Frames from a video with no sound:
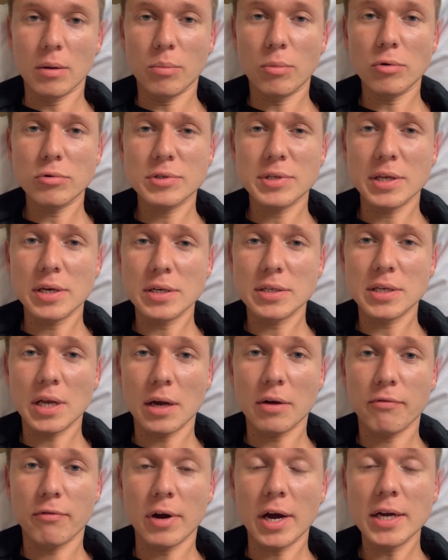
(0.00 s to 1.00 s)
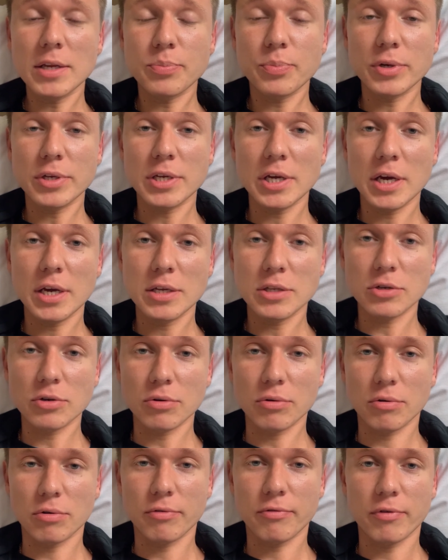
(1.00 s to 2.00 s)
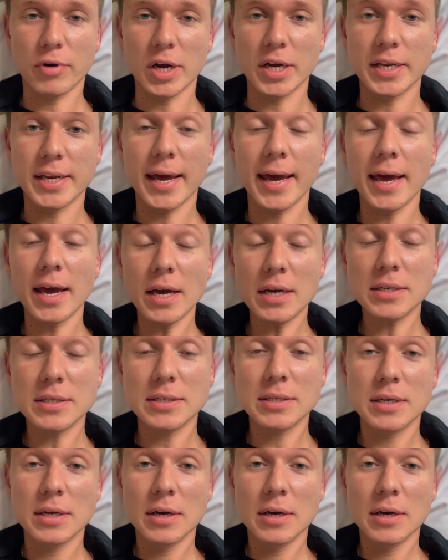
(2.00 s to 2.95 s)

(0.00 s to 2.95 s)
Mostly it's like fried potato or fried eggs.